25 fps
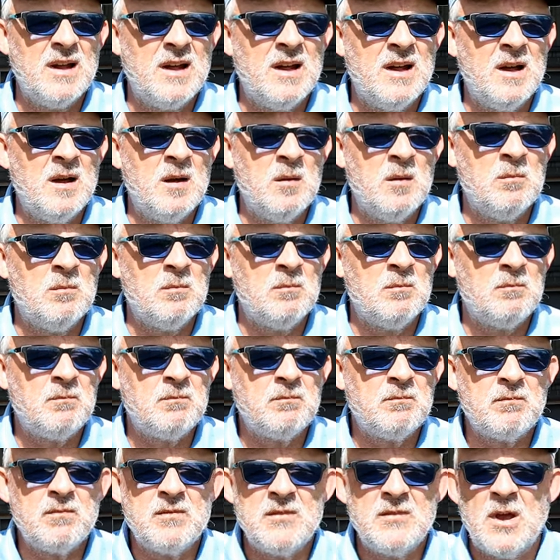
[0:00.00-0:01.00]

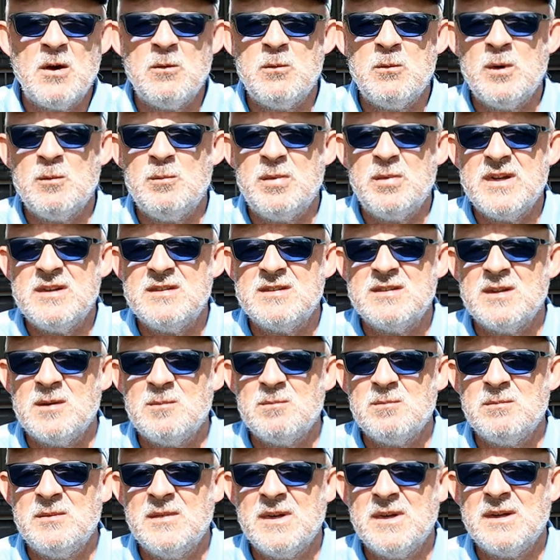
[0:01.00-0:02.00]
There will be
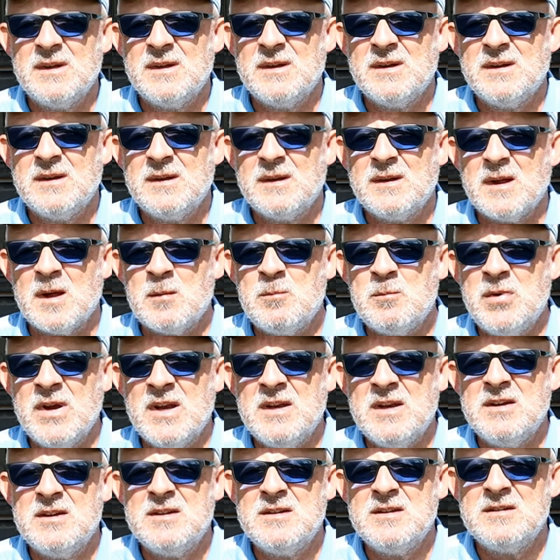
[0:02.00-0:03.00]
some
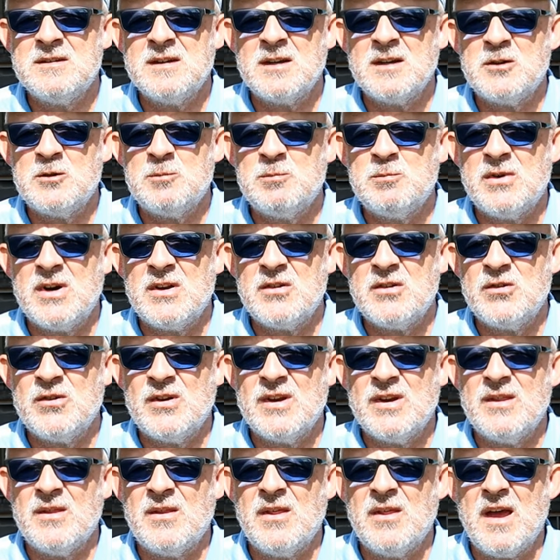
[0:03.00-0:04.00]
opinions
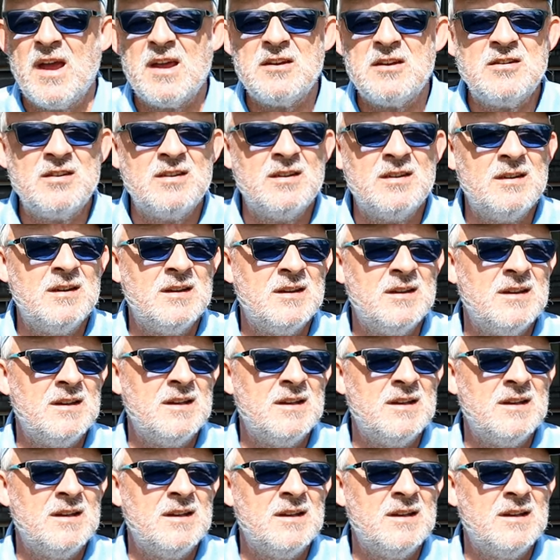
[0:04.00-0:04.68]
expressed in that.